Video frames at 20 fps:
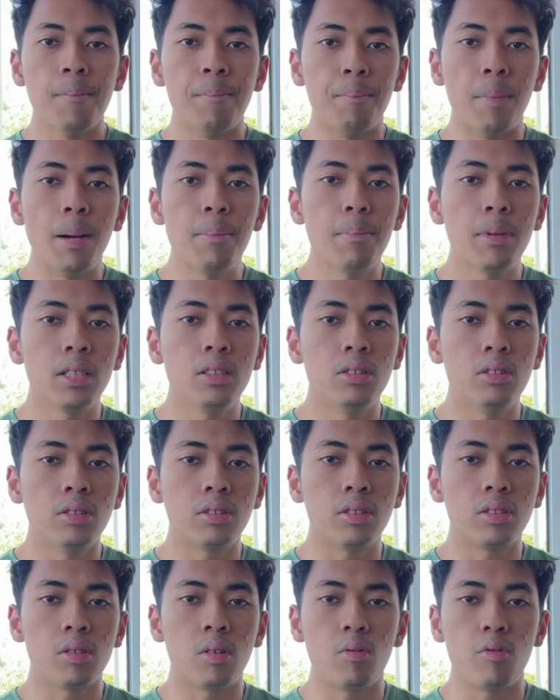Mama
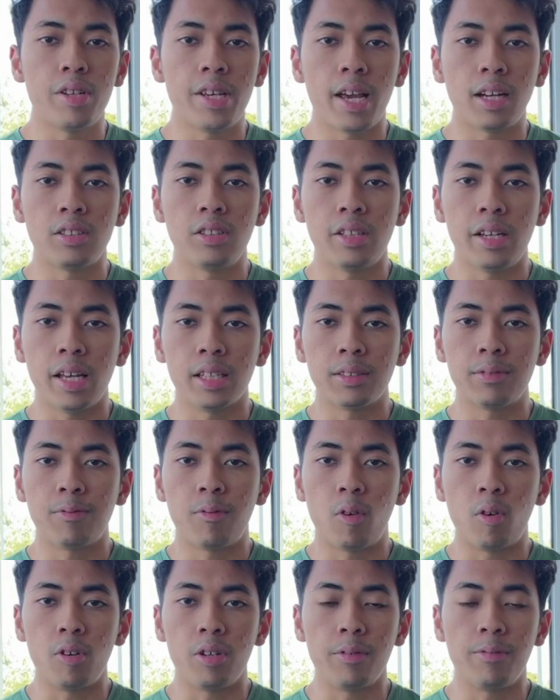used React.js
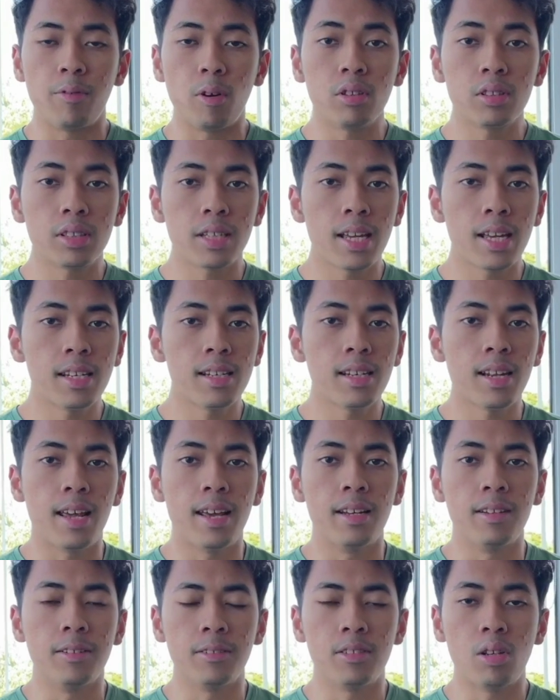for the front end
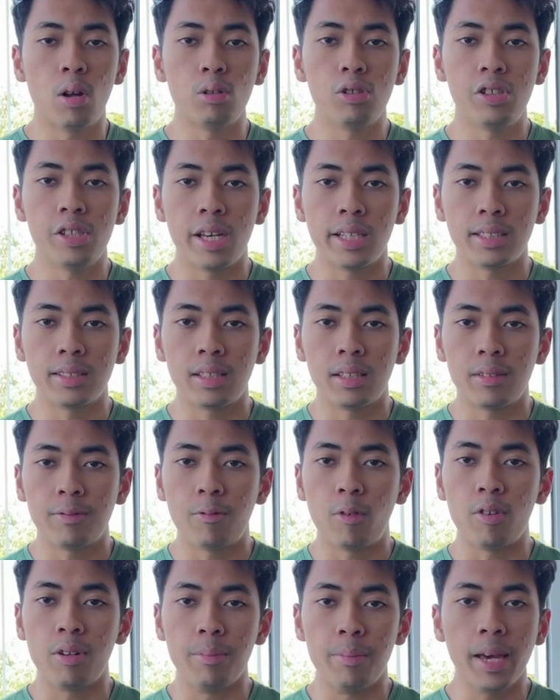and Node.js
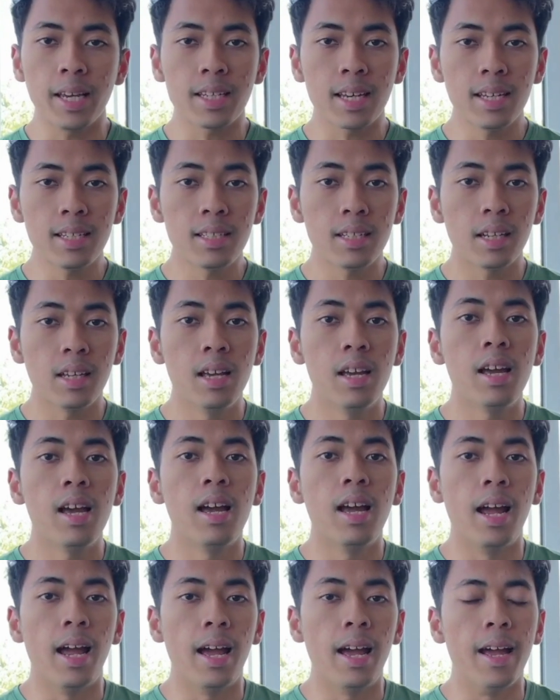for the back end,
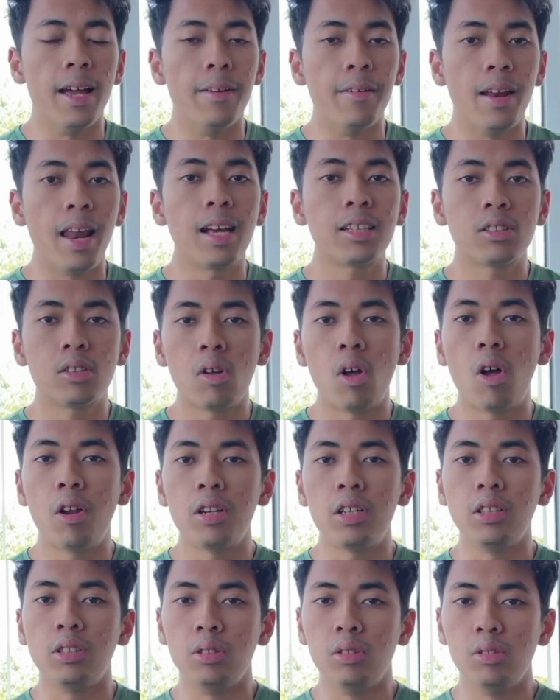and Vaxo
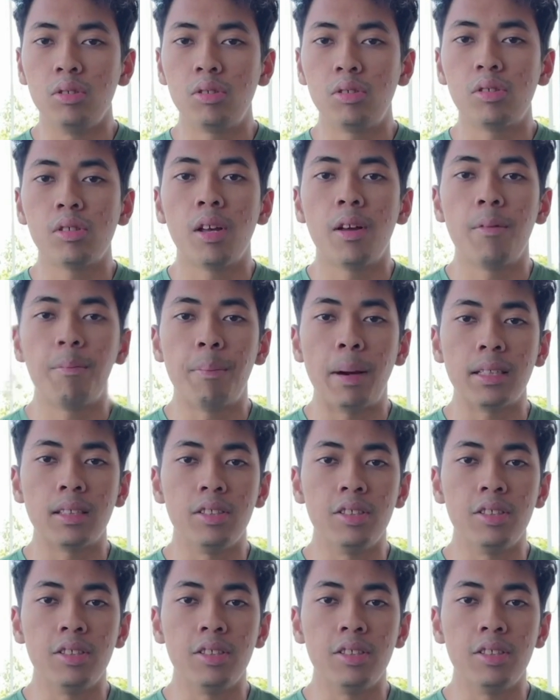only used Python